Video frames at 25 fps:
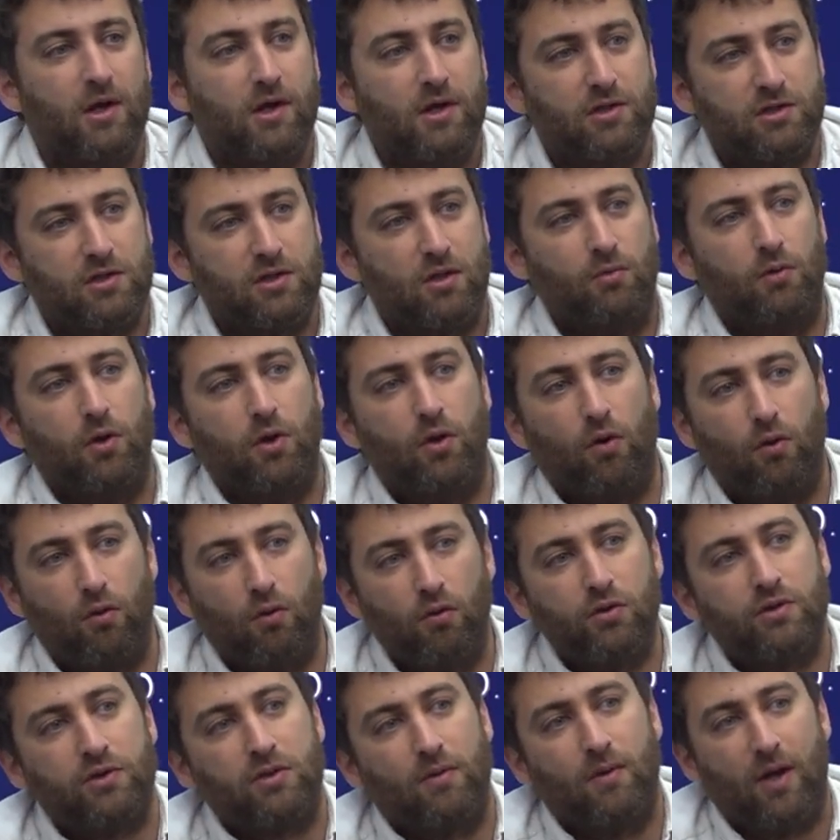So we are
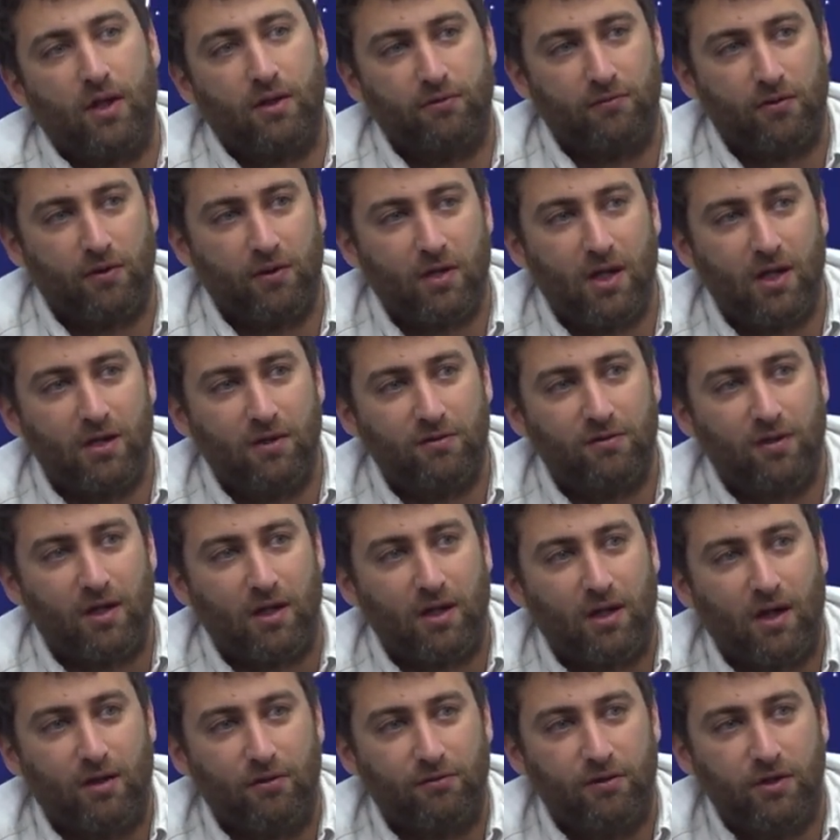also
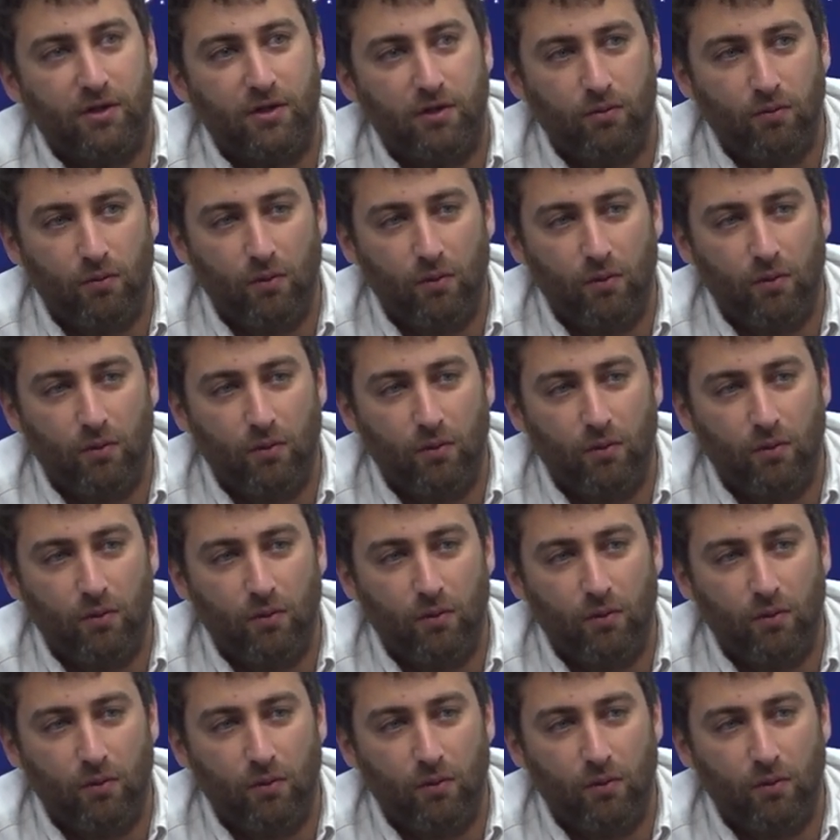advocating at the EU